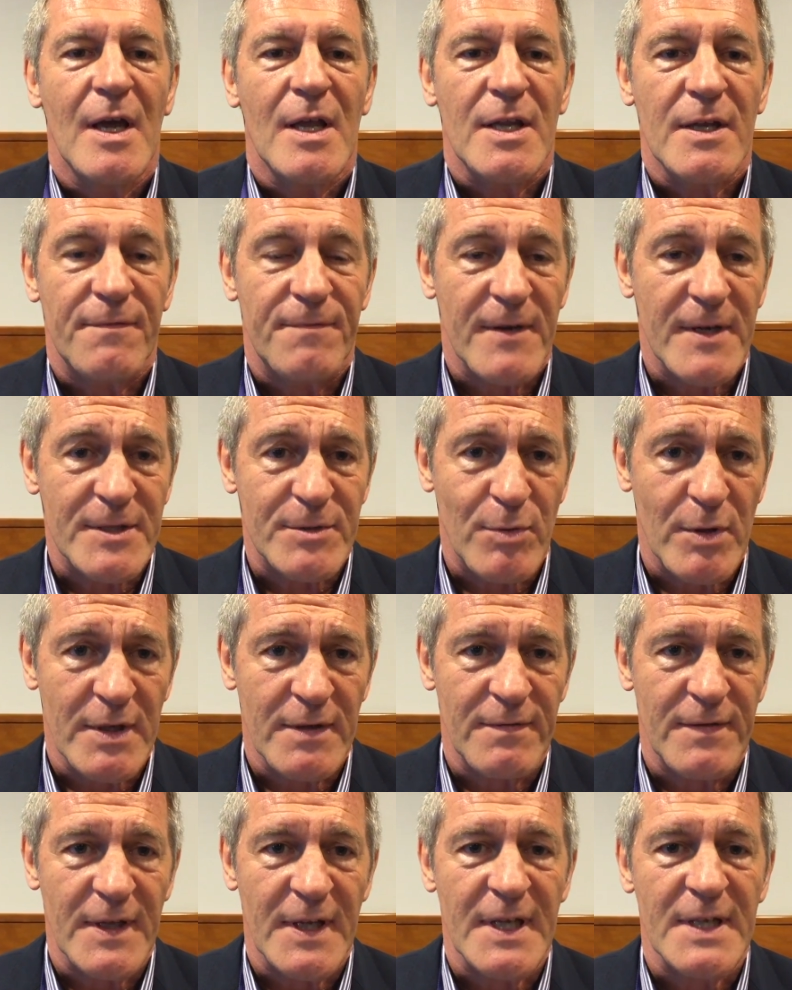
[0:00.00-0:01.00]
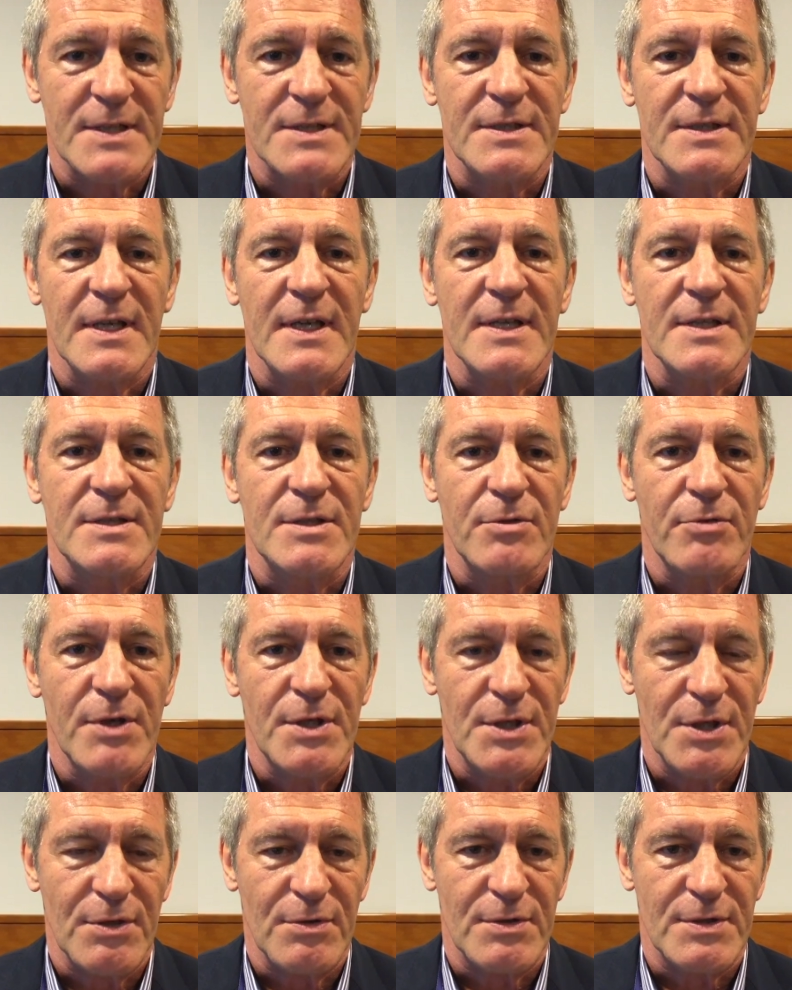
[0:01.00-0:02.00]
The first one of these is to
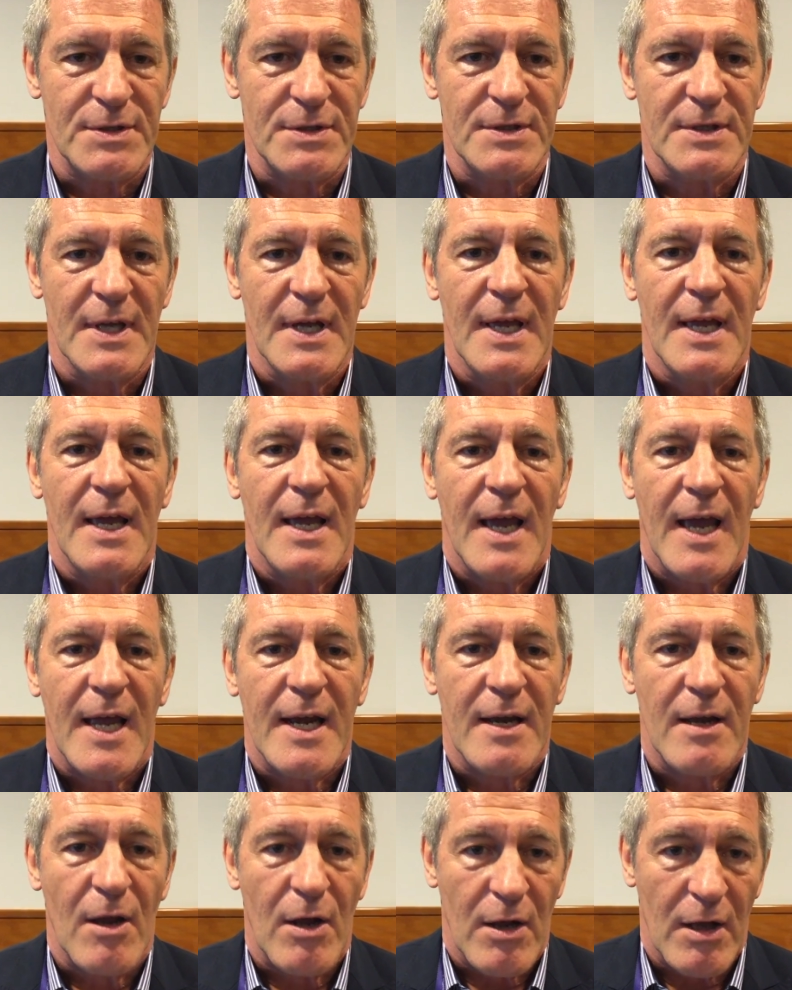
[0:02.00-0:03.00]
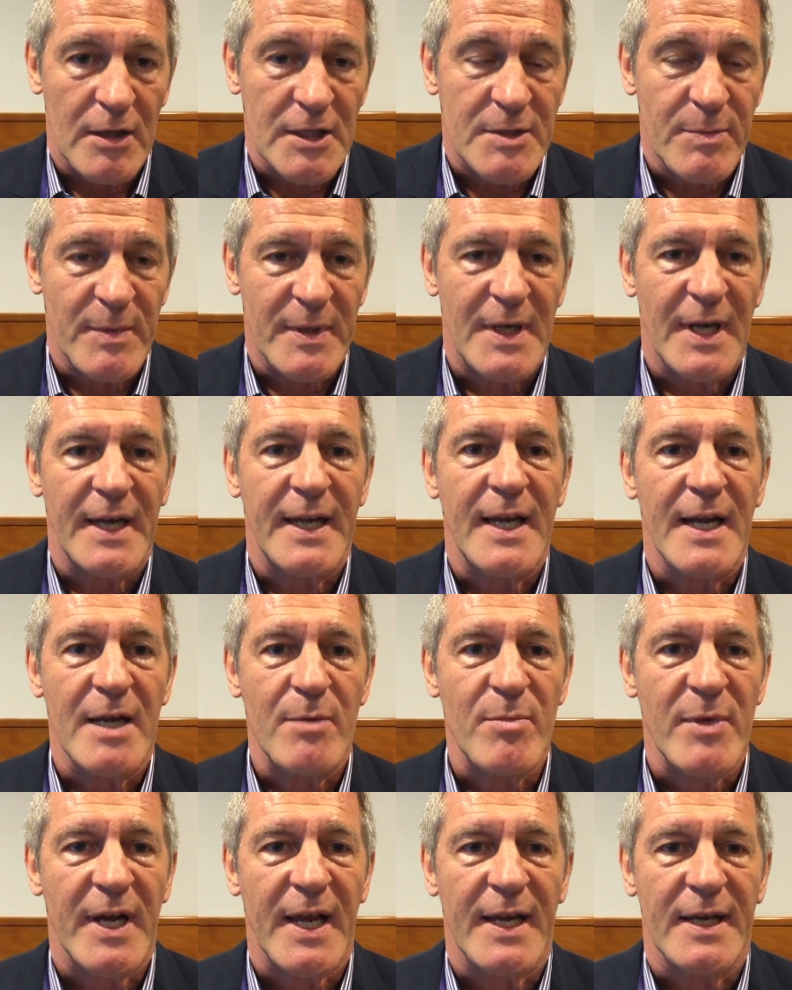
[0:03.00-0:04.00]
reduce and ultimately
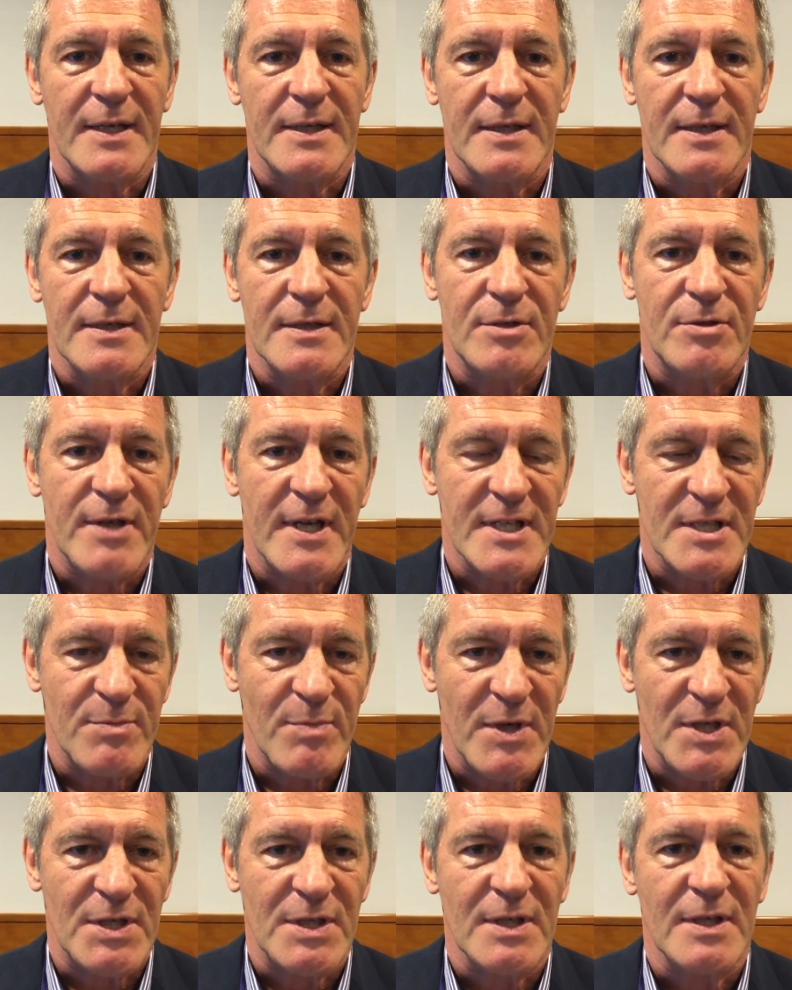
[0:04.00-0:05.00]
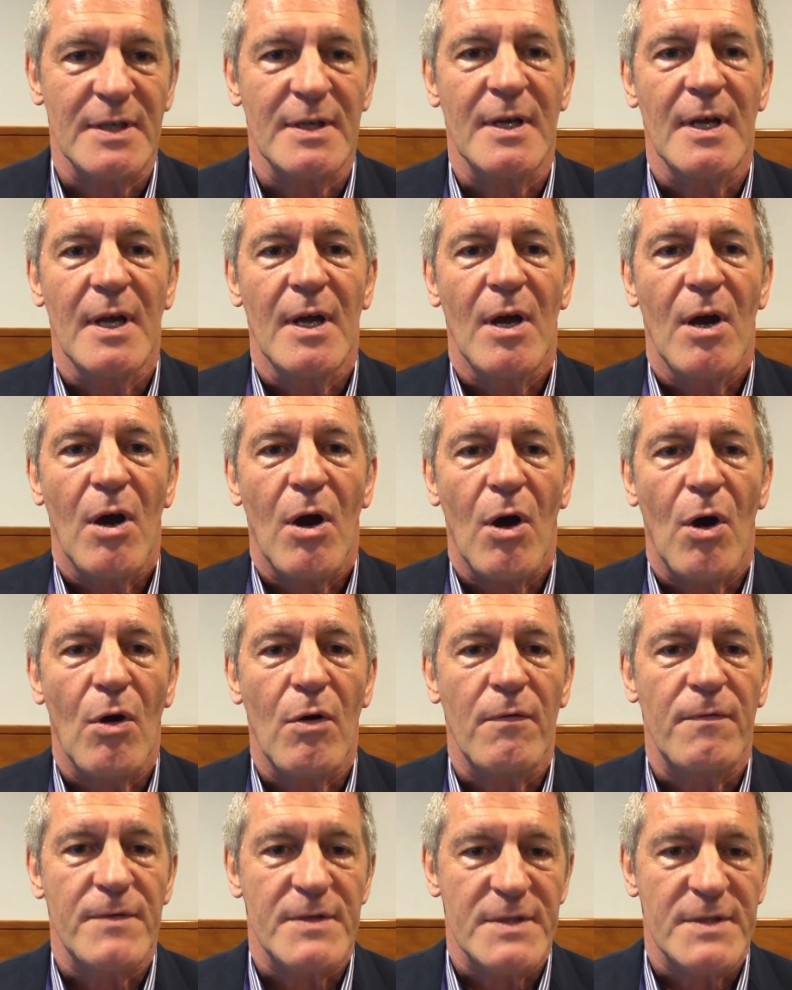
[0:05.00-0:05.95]
eliminate the transmission of